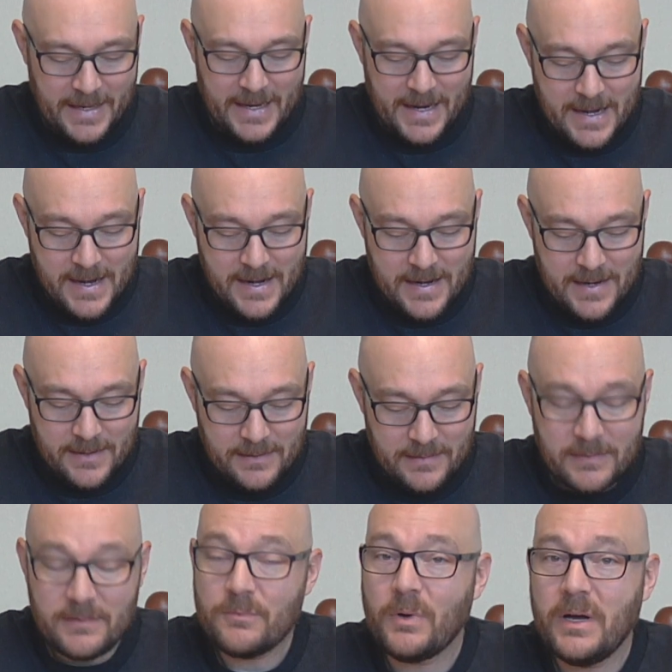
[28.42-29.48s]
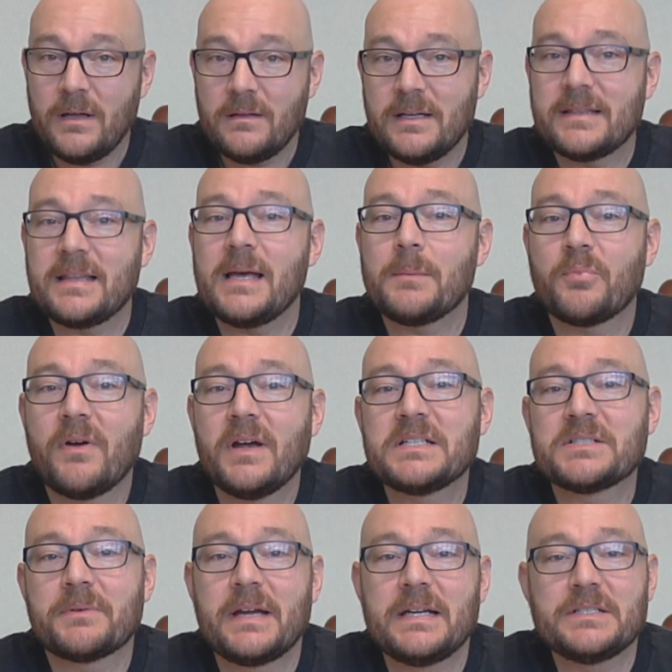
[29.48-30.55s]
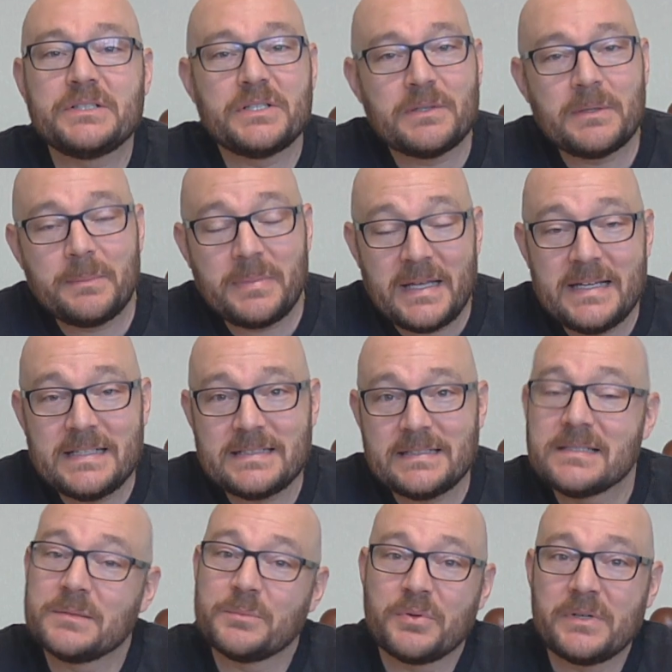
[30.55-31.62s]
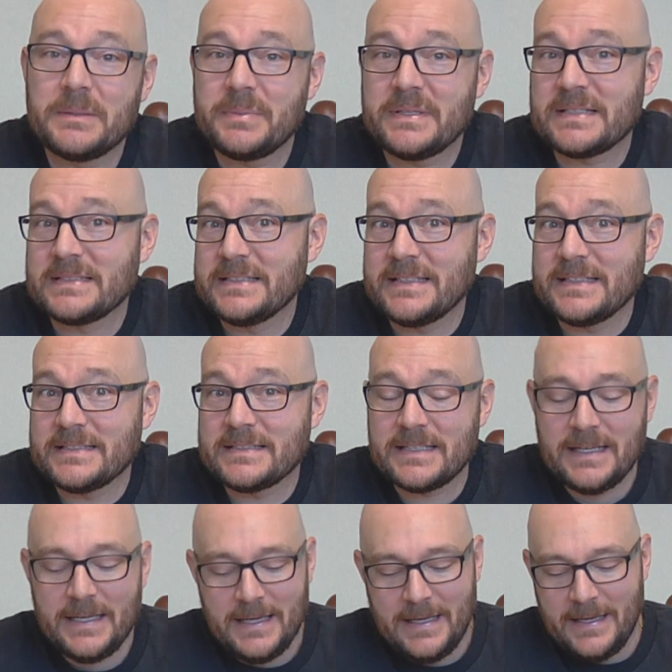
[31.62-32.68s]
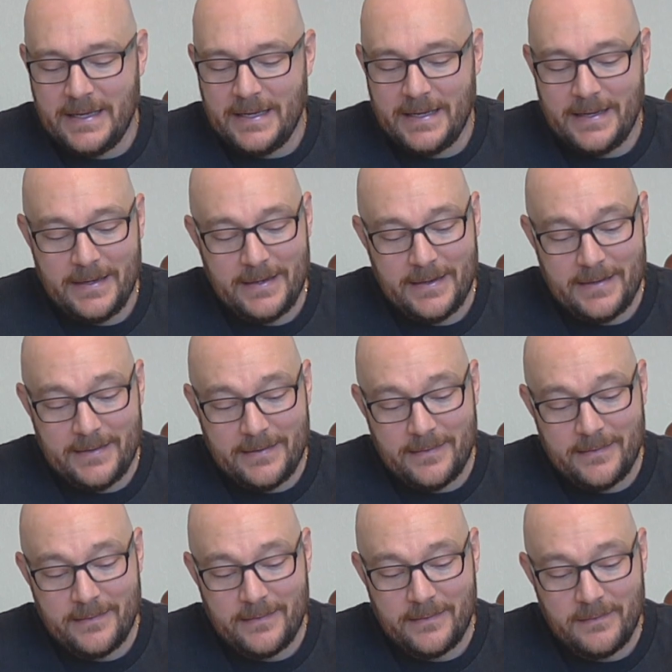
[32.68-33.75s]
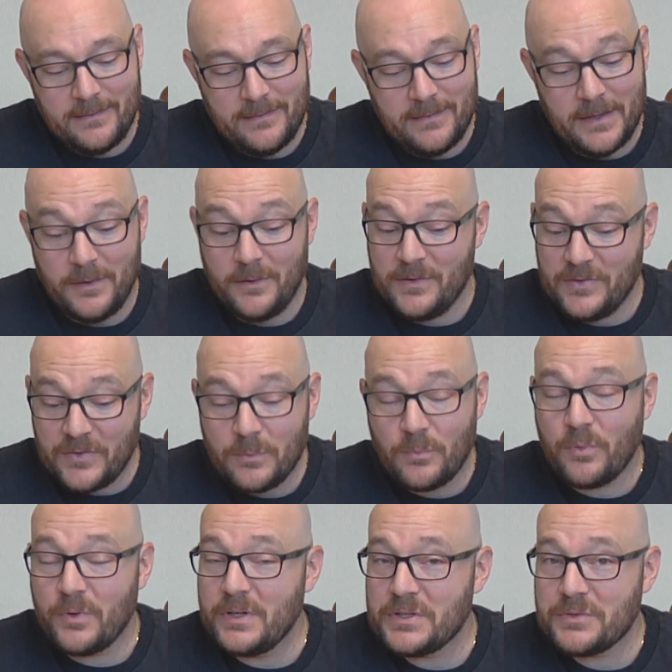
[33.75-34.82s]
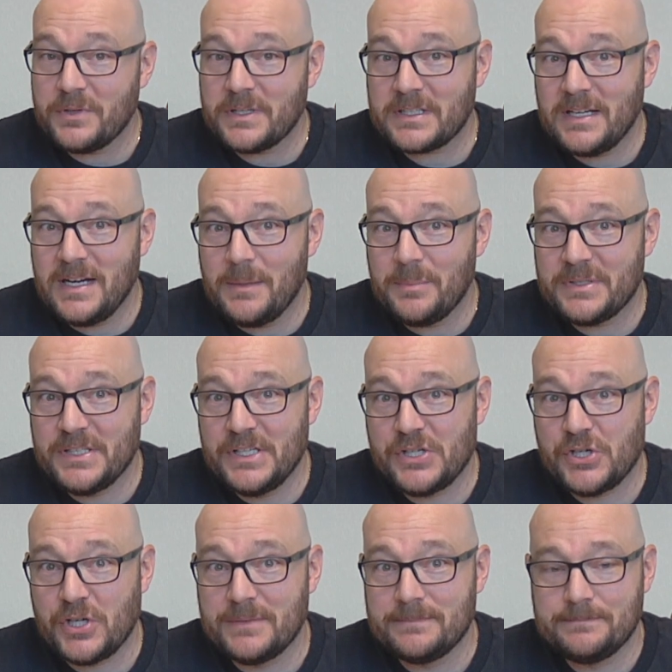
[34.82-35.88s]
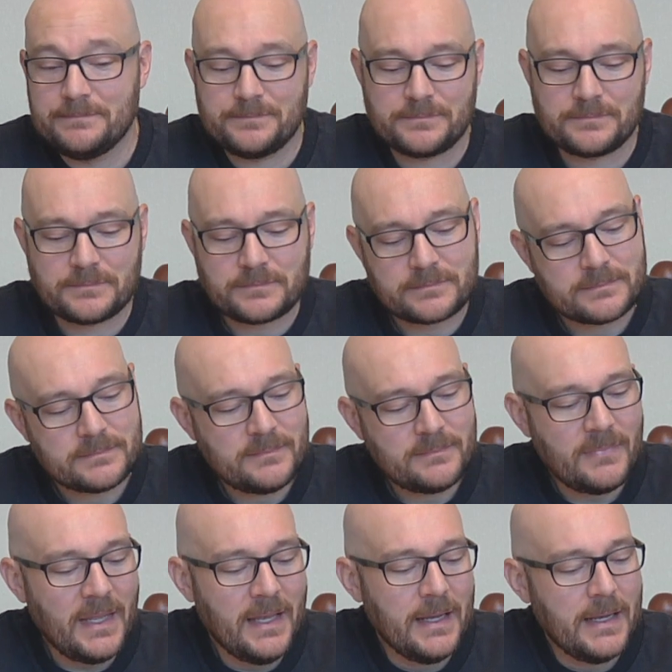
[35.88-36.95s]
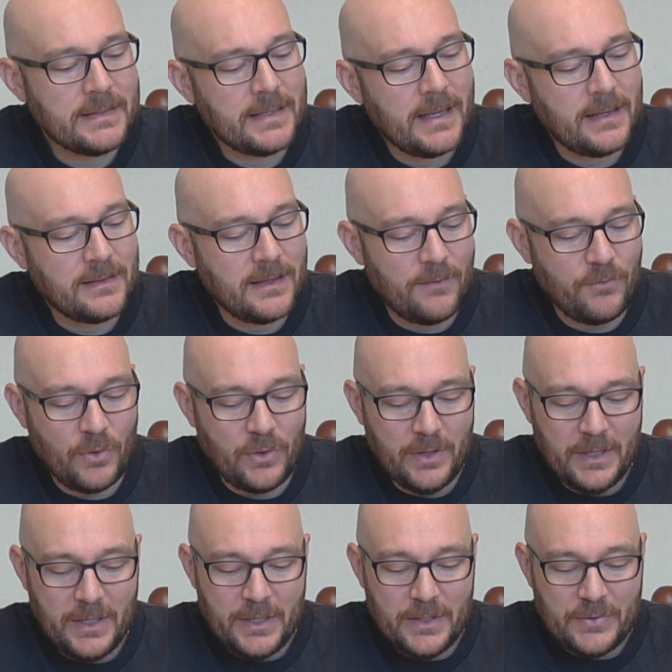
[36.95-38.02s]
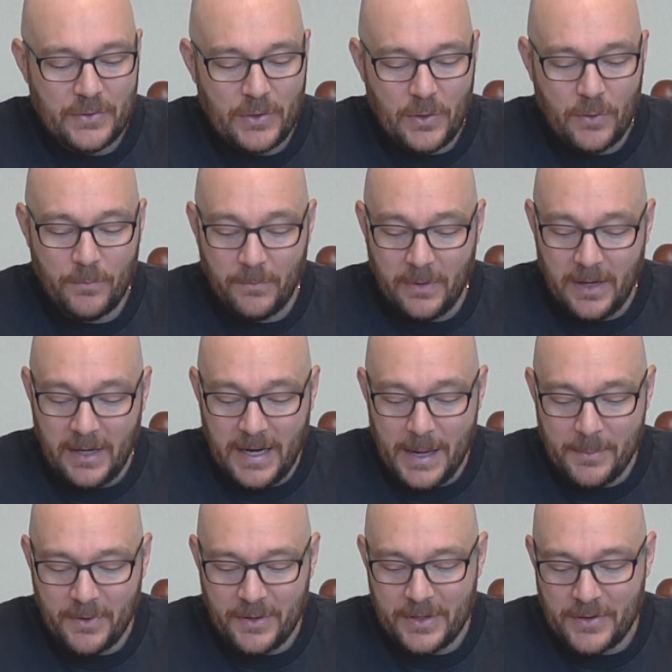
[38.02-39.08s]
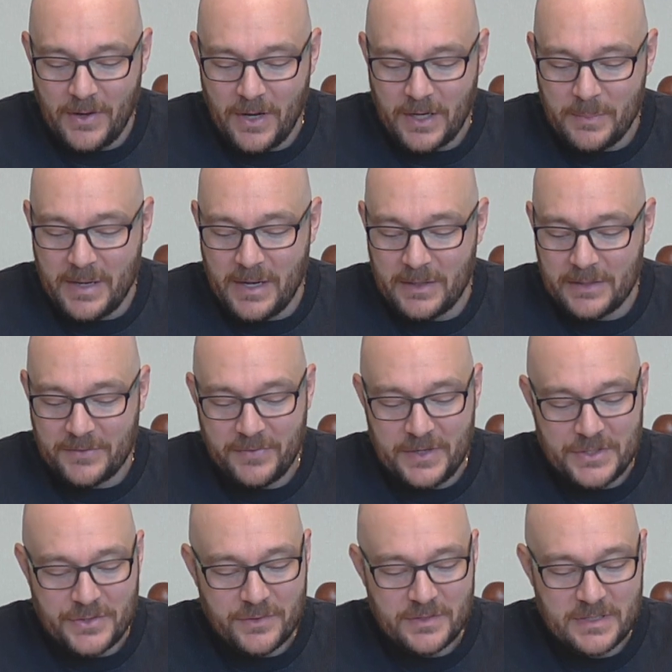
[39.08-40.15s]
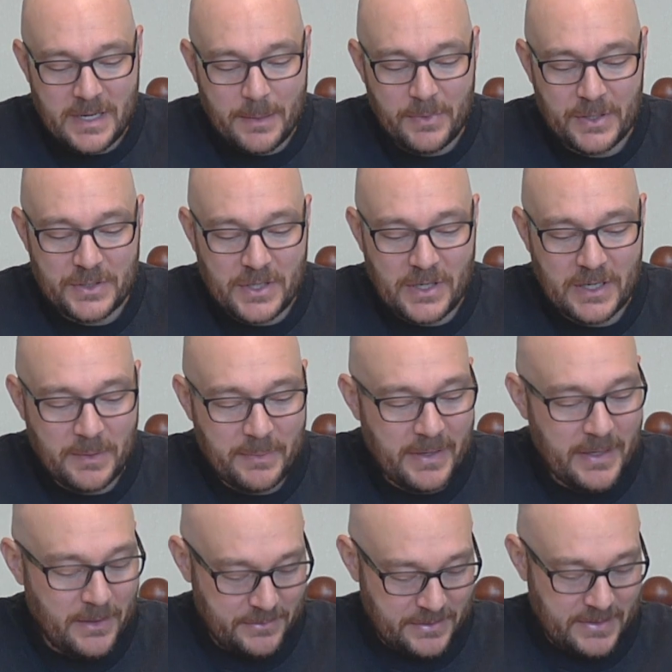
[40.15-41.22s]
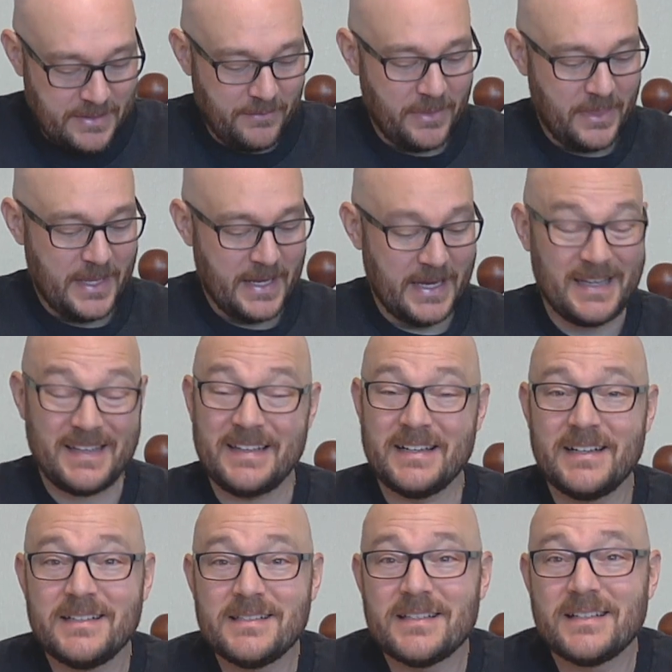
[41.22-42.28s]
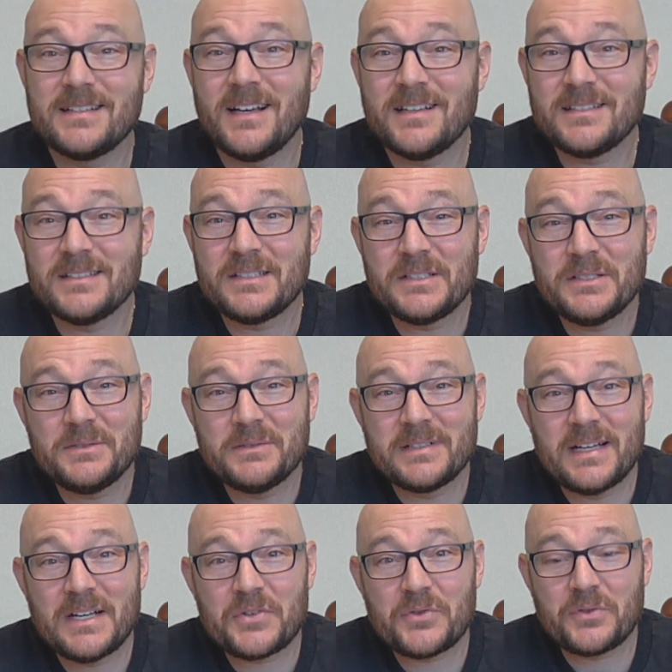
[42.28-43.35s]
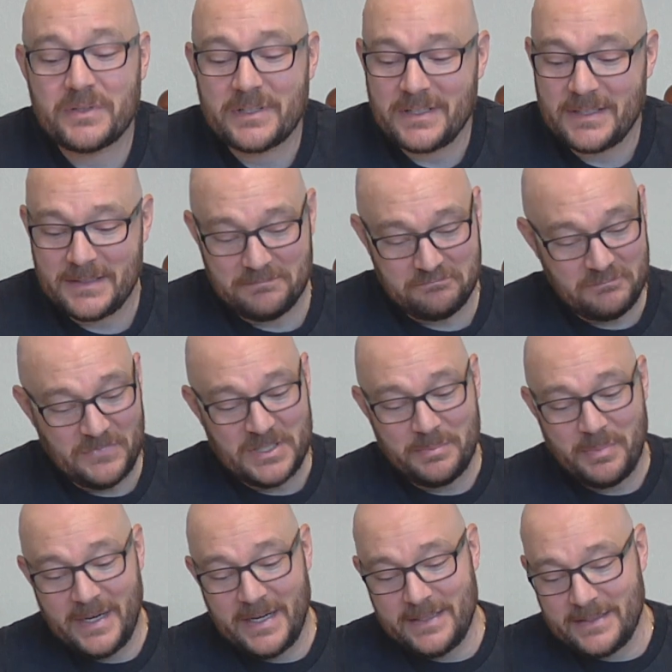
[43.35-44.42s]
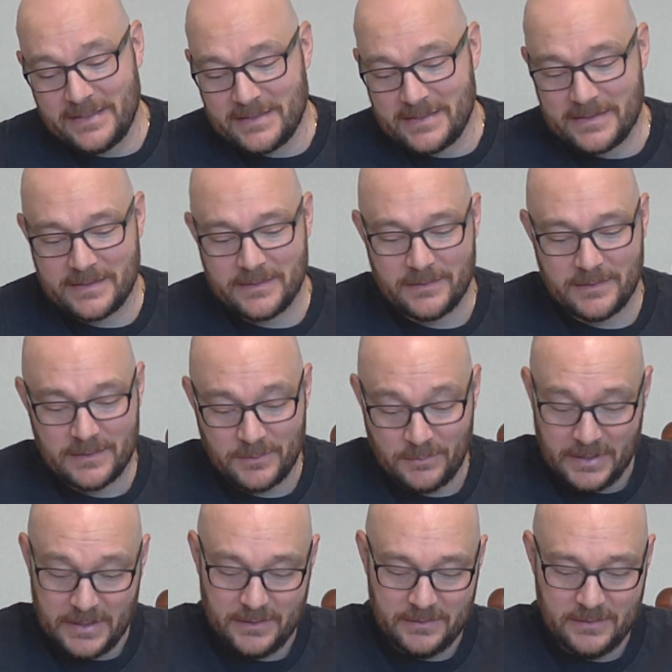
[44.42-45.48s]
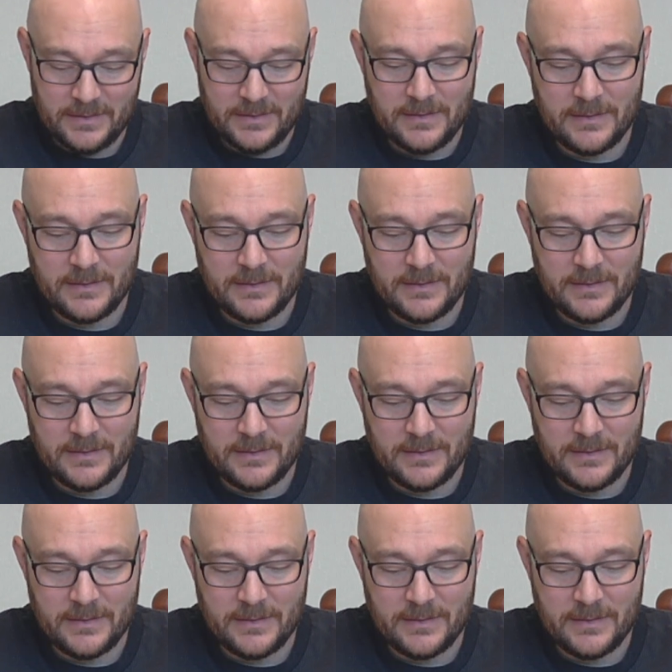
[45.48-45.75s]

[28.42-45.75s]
And well, at that price range, you know, it plays in some pretty big leagues. And there is some pretty strict competition at that level. So I'm going to talk about its features. I'm going to talk about everything it does and doesn't do. It actually, despite its, well,